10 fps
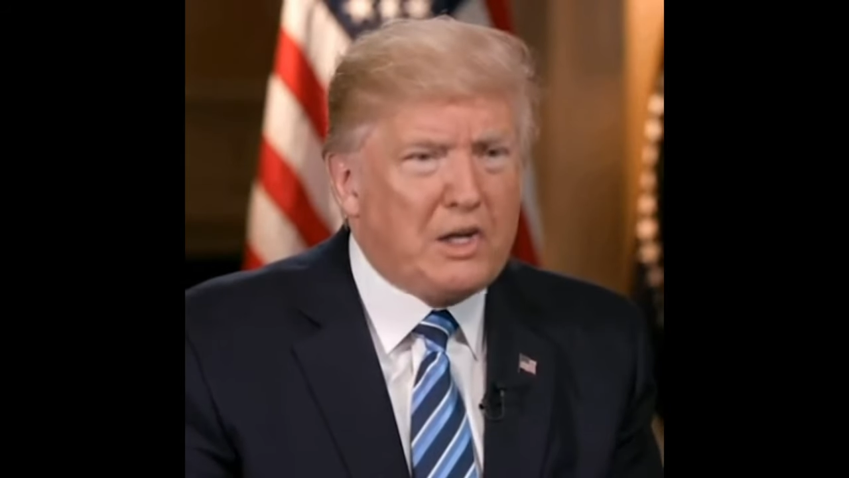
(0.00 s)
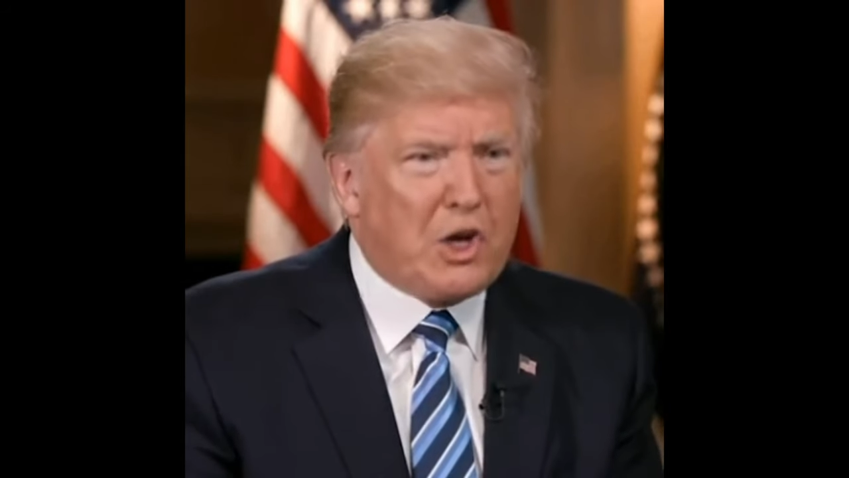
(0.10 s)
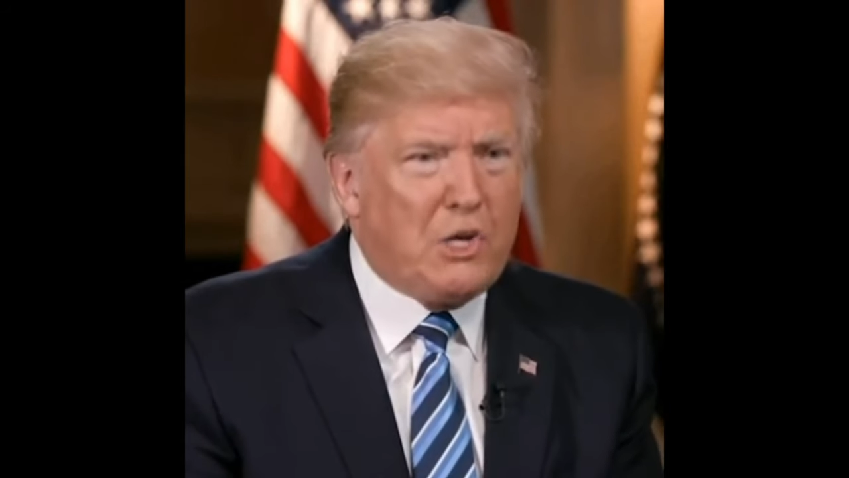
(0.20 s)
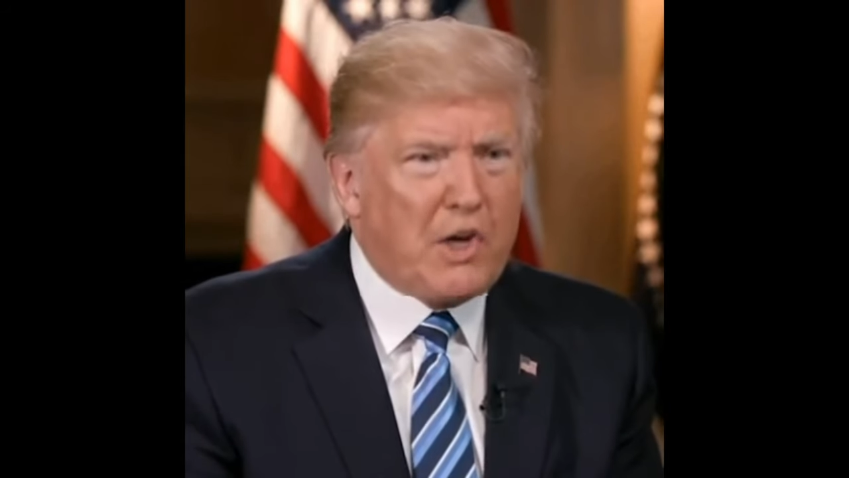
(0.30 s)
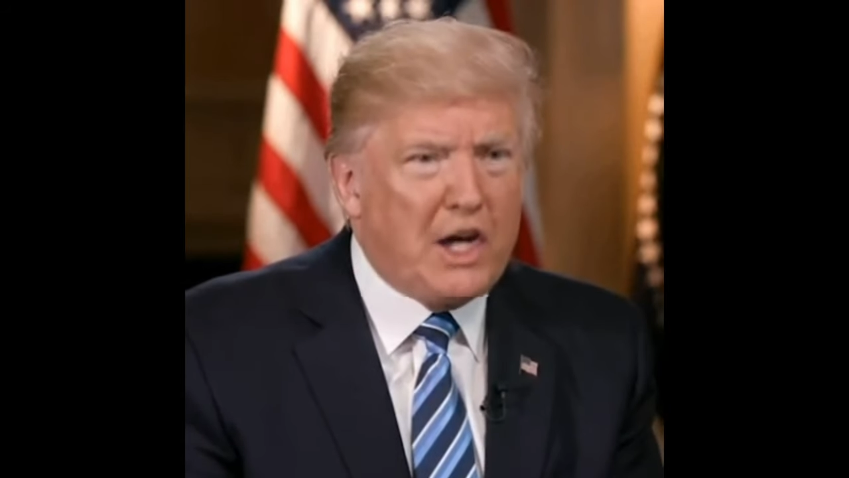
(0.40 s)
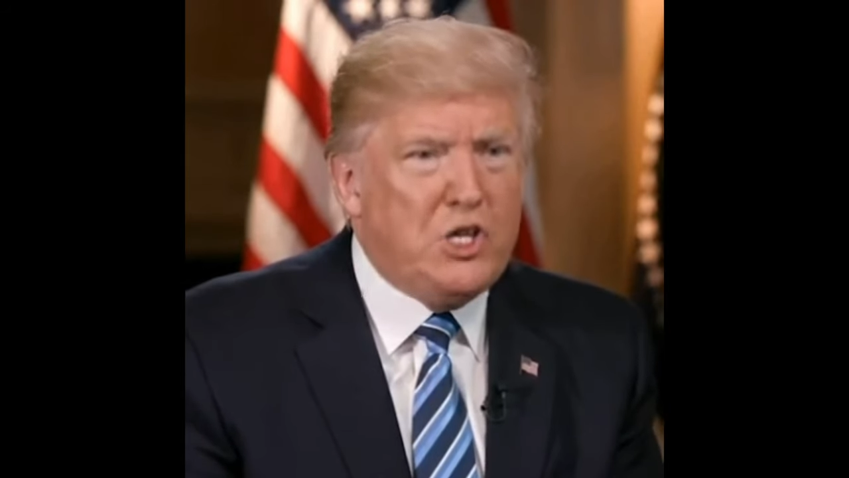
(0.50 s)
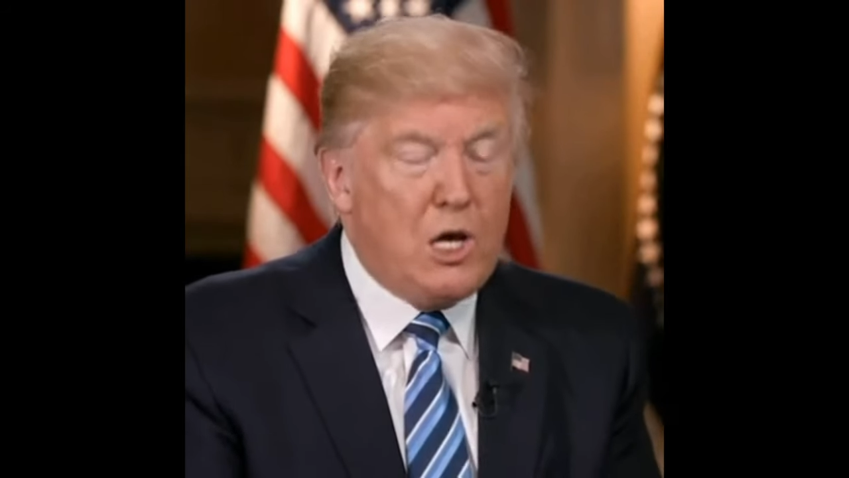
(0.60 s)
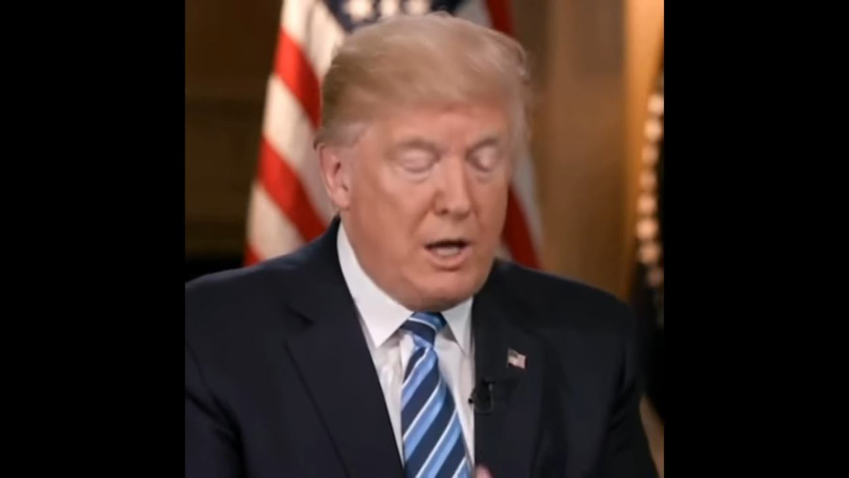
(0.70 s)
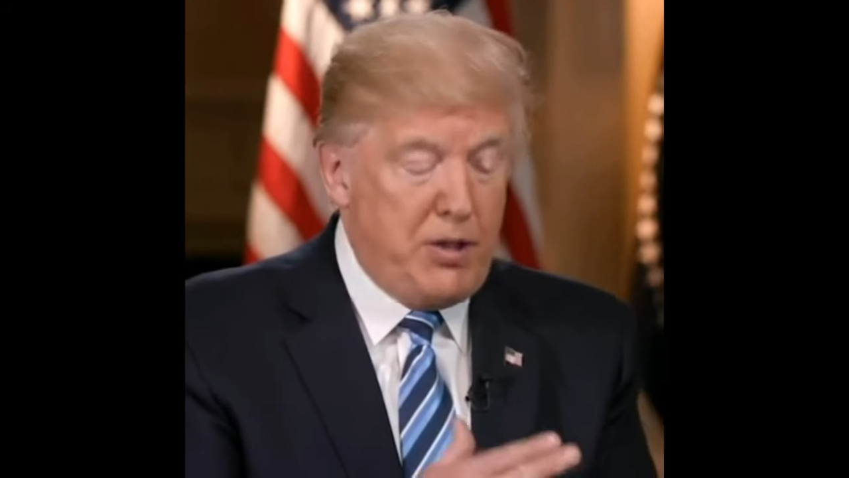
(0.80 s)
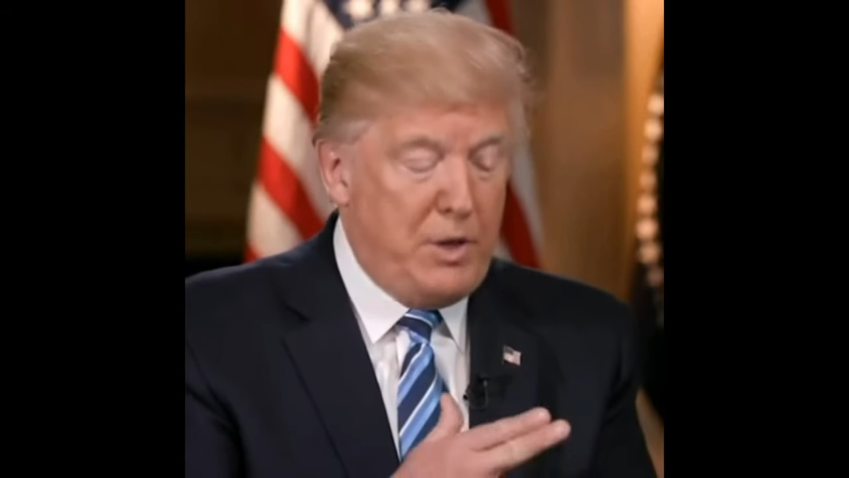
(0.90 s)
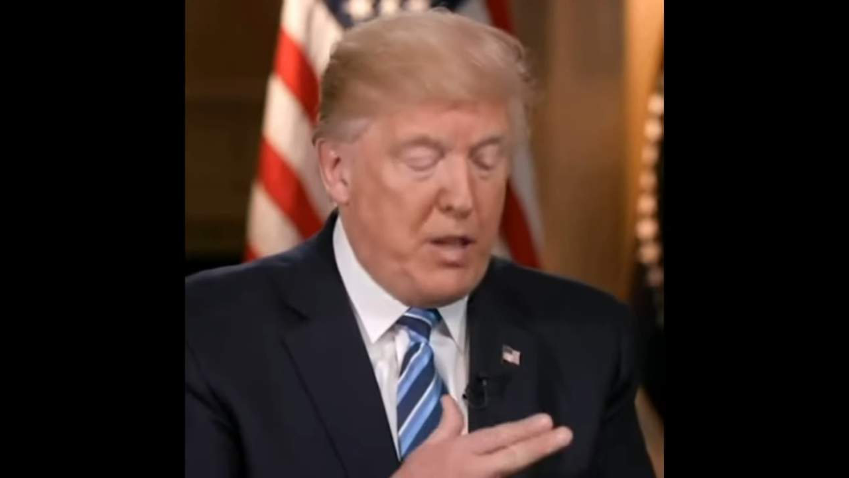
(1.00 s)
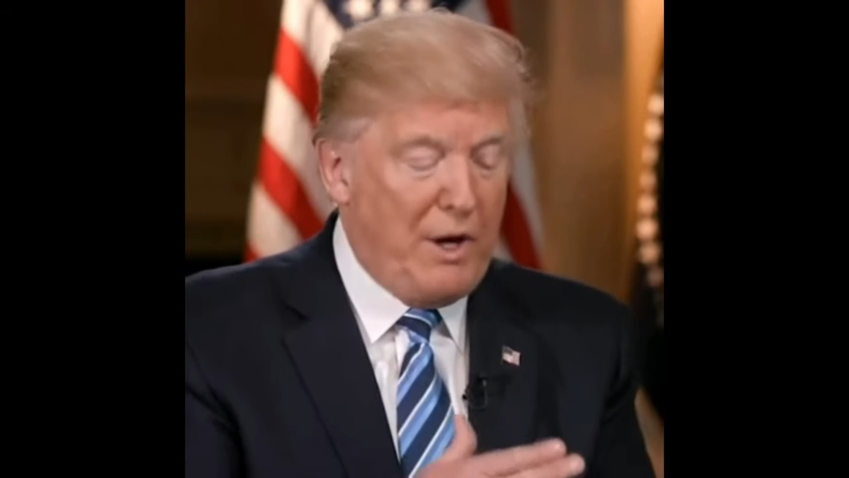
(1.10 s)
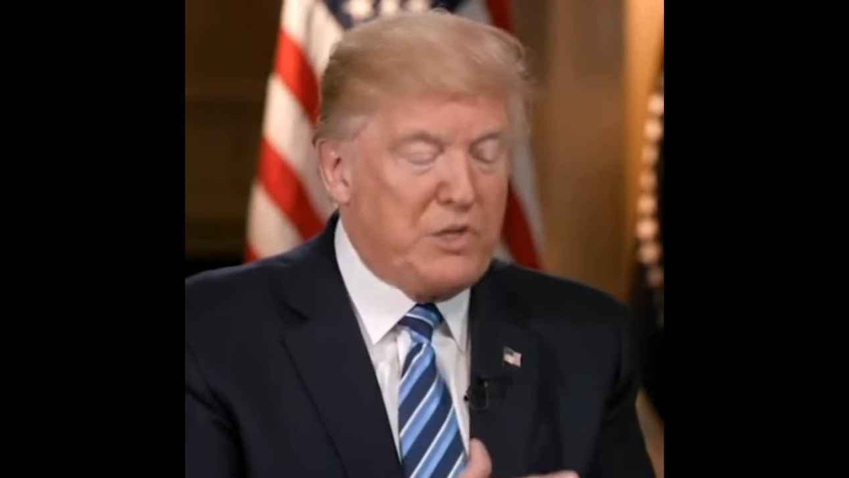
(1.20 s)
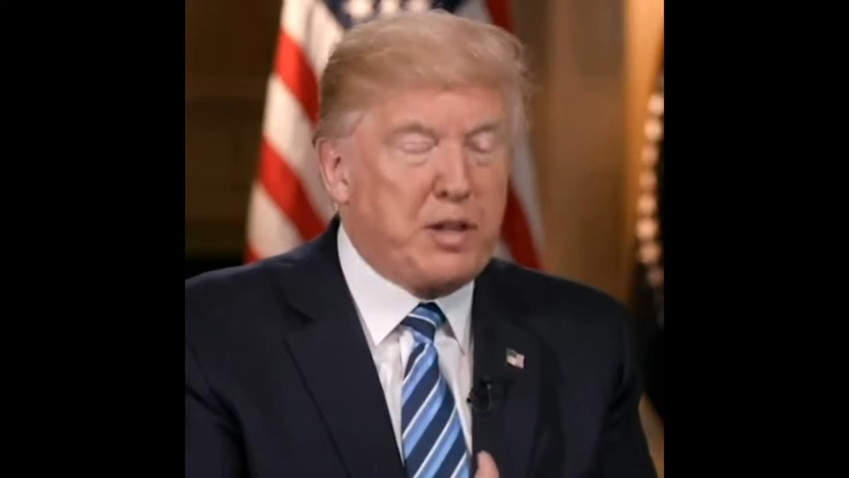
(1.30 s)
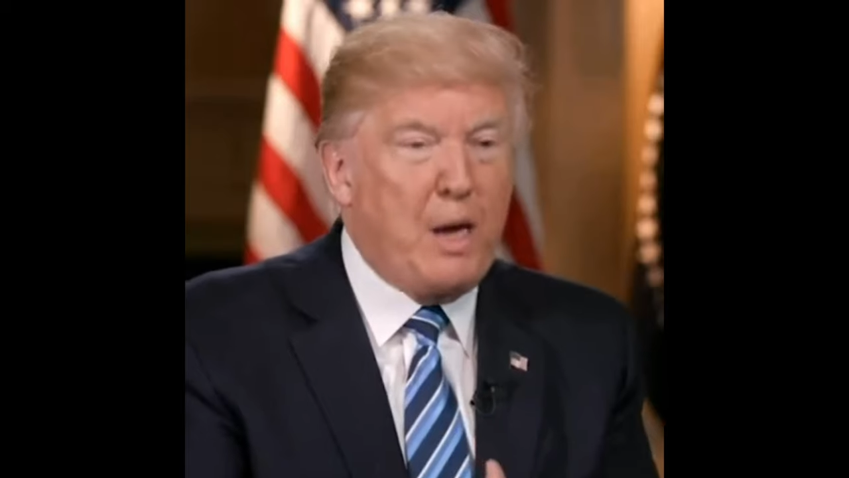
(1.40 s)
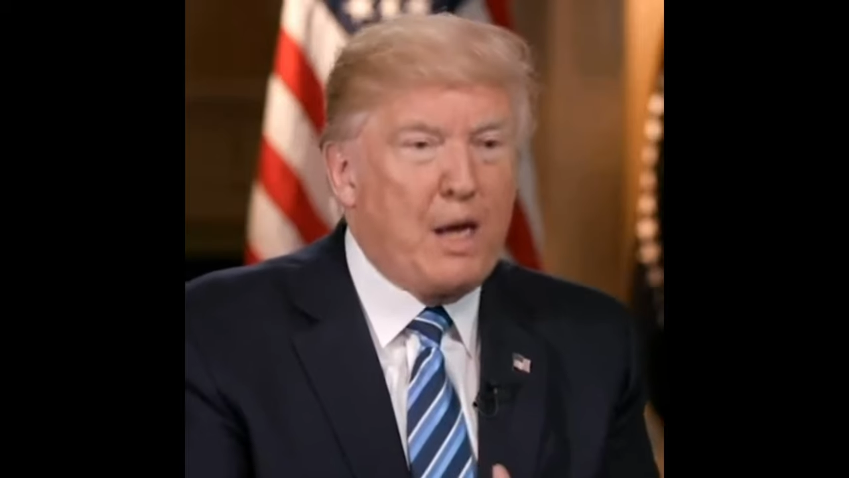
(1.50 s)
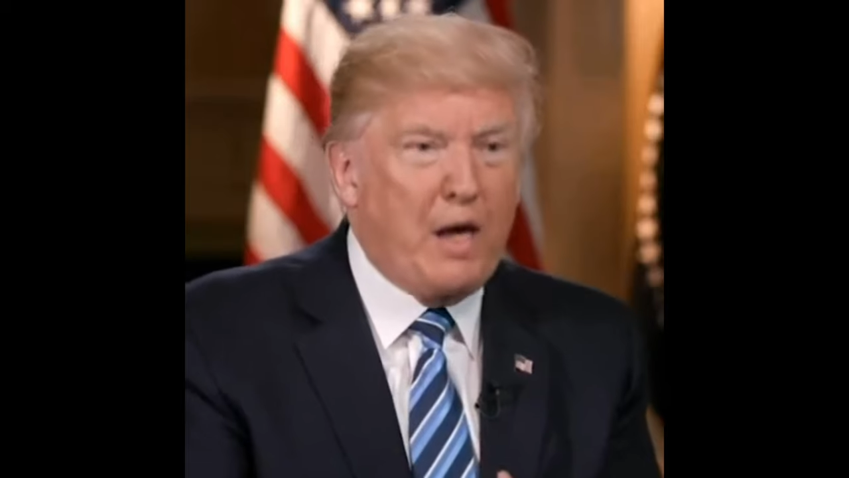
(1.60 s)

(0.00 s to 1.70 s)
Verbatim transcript: congratulate yourselves